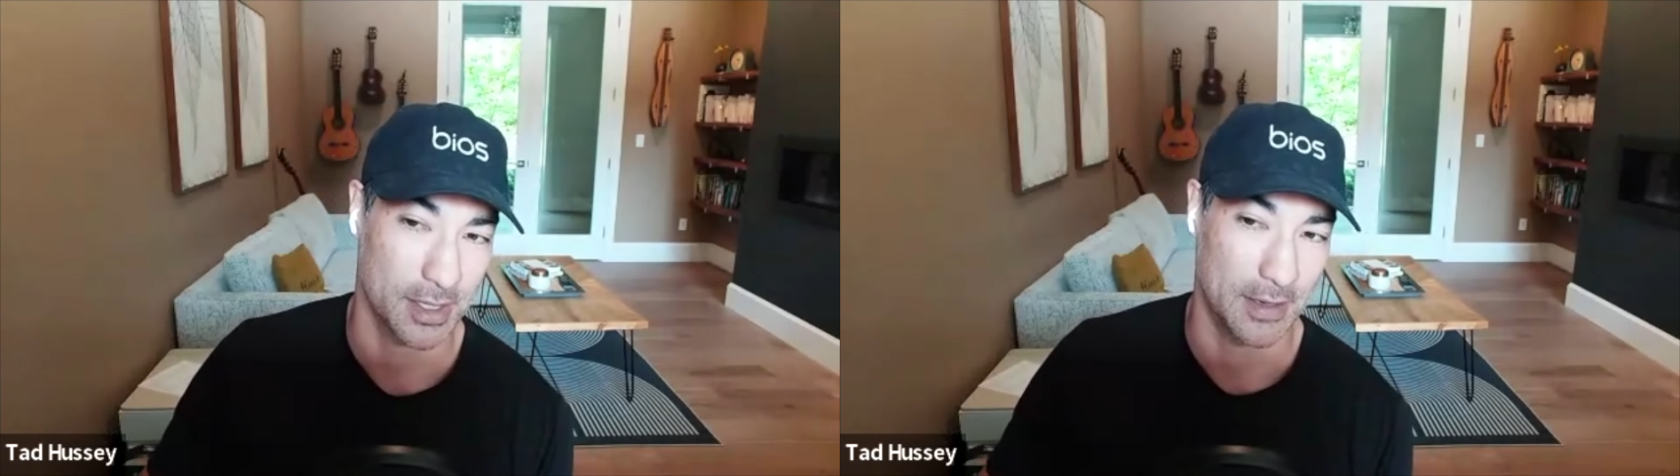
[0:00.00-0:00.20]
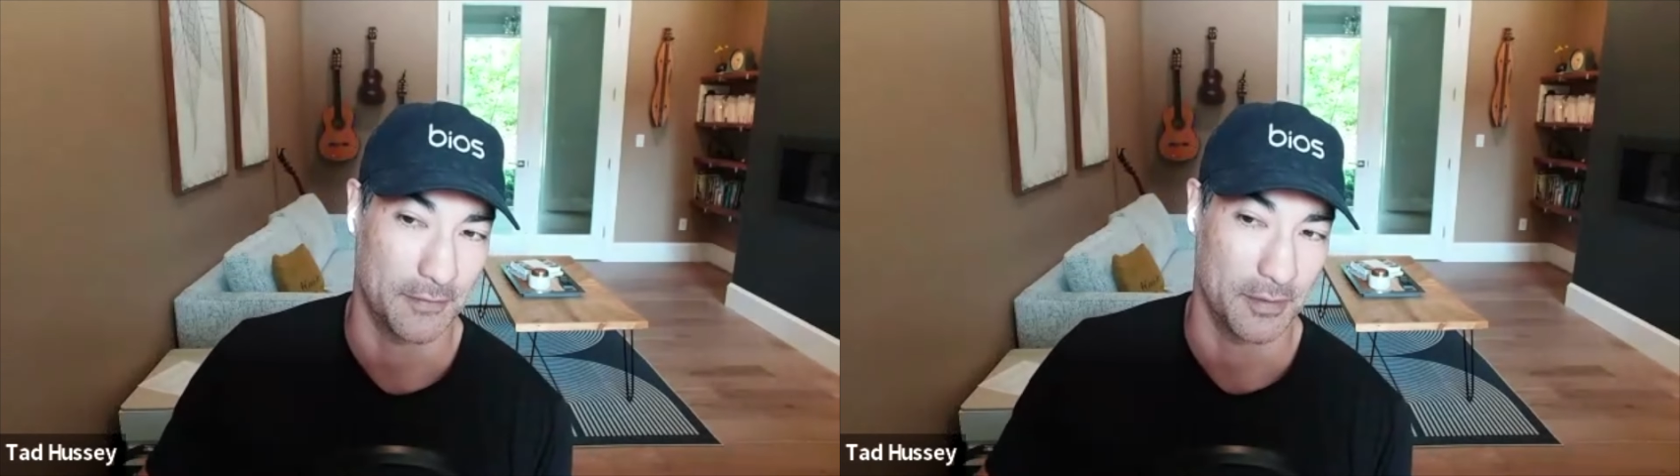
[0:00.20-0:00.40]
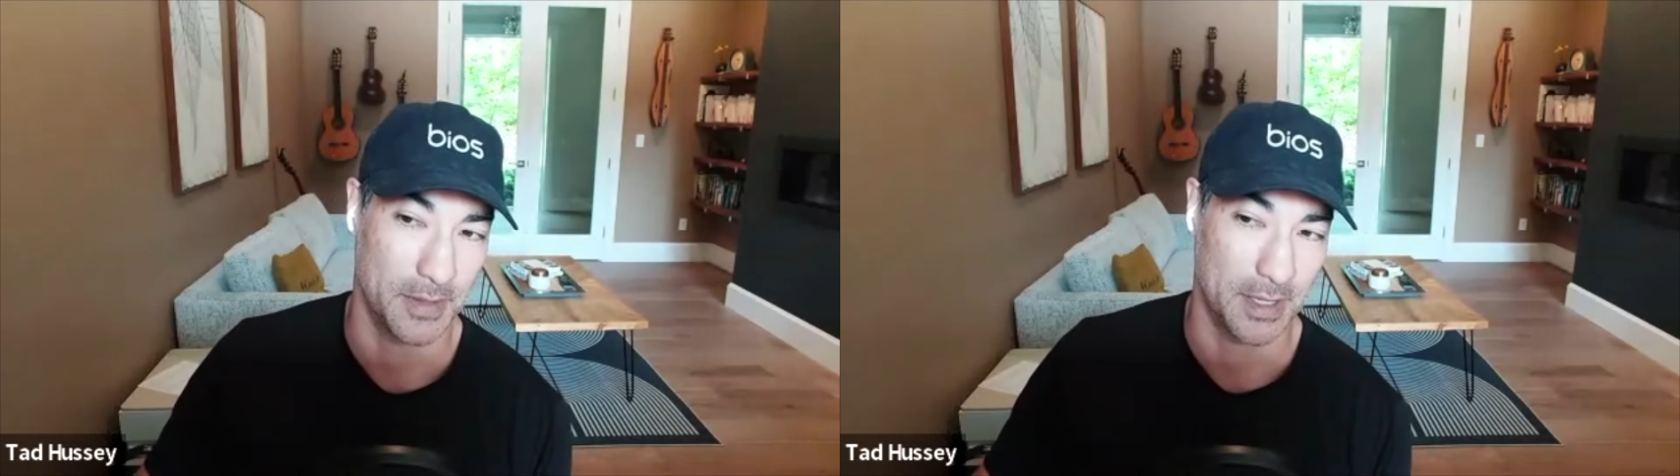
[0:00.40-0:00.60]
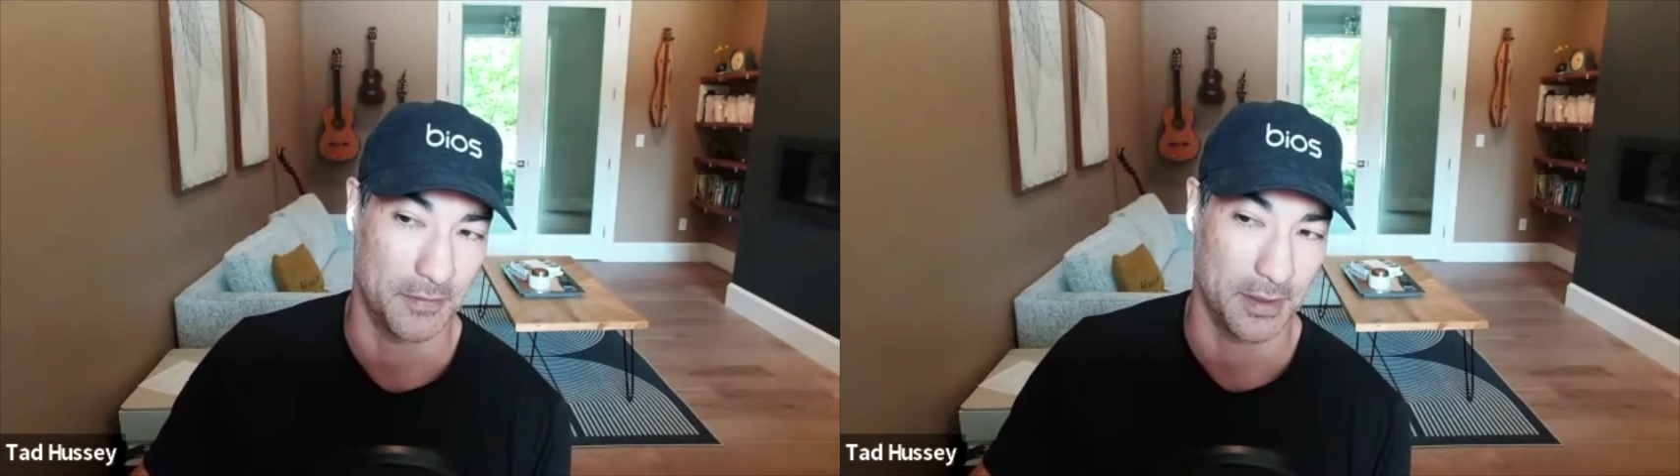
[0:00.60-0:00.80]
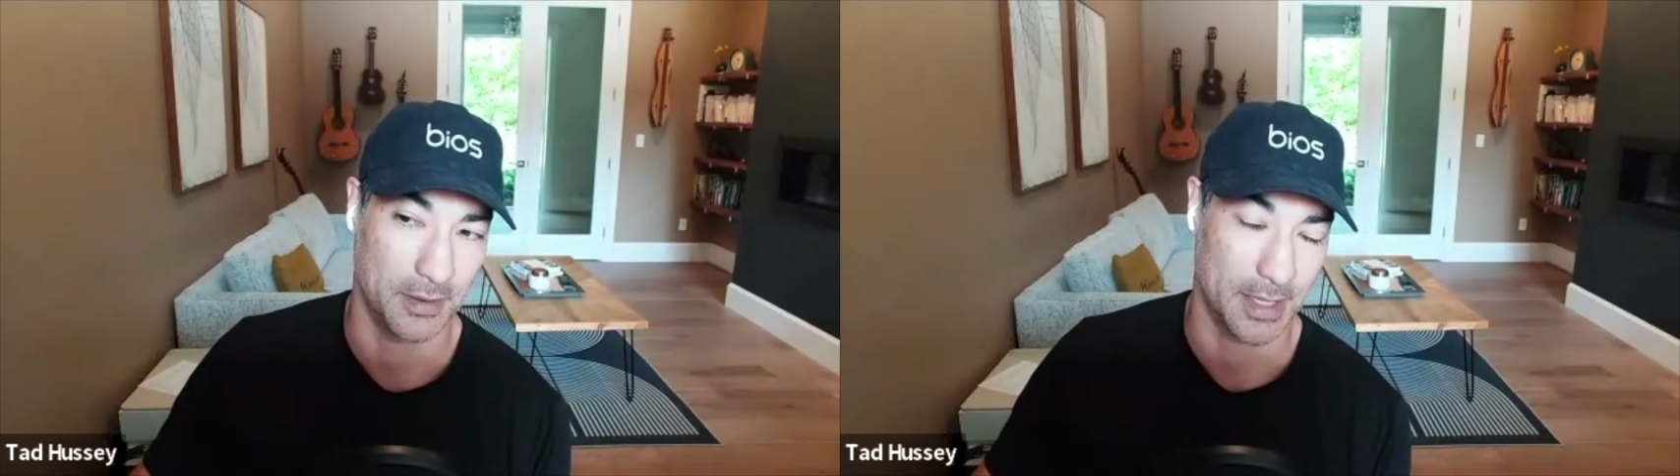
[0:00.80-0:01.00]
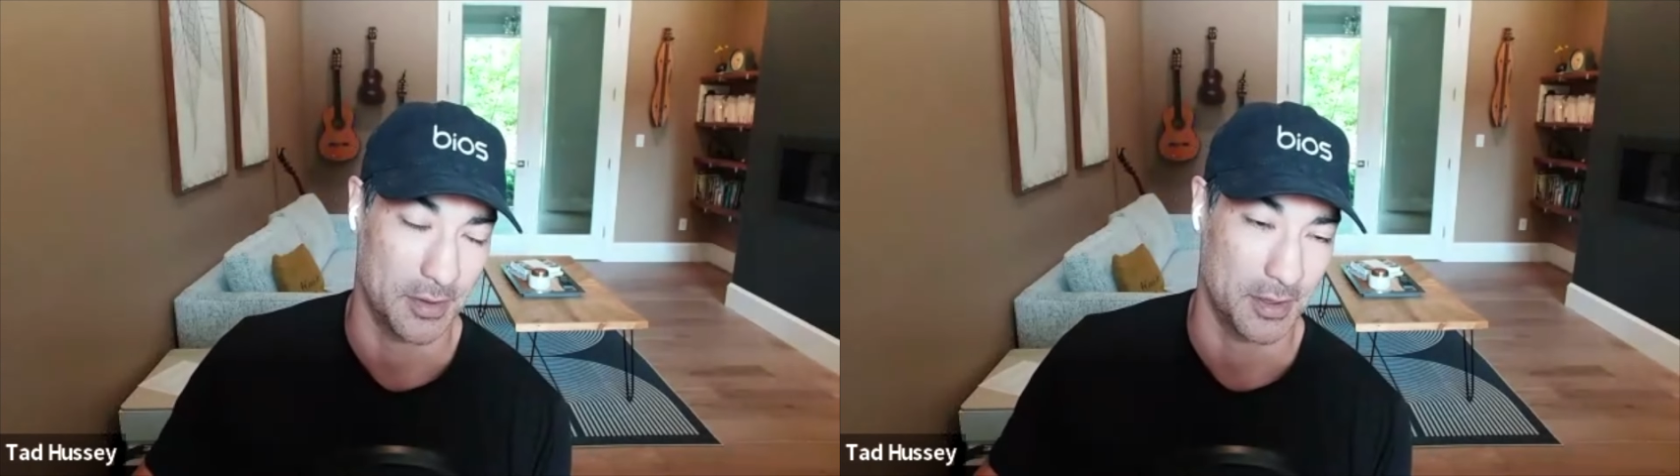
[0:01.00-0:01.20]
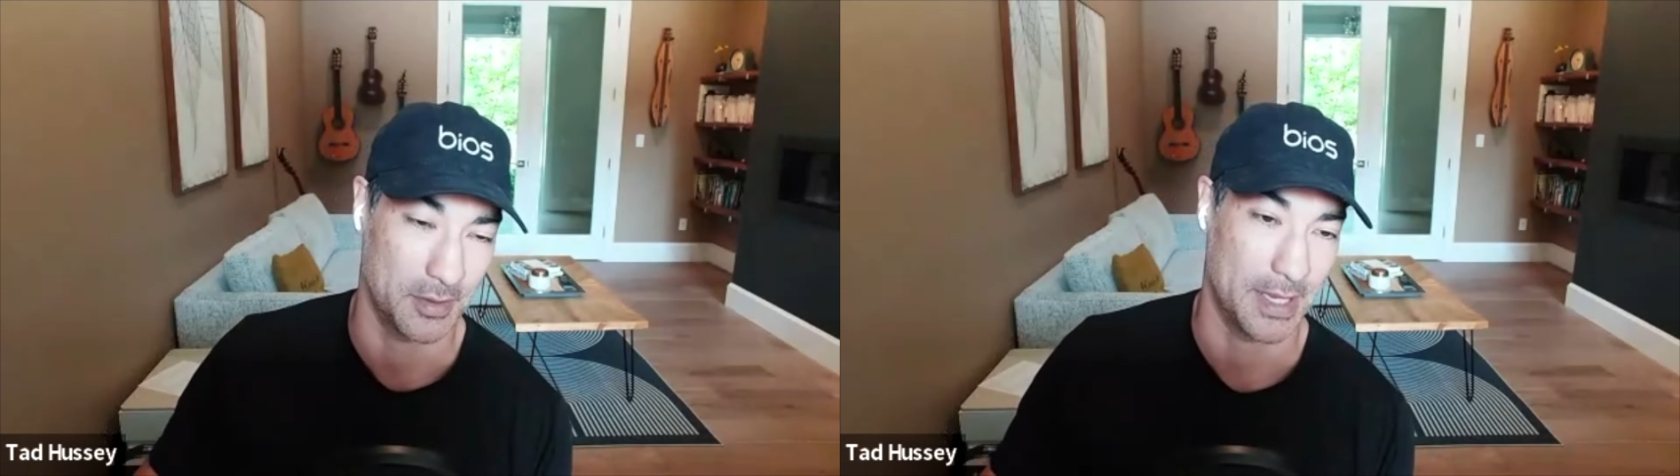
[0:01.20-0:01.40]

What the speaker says: enough for me to feel like you could make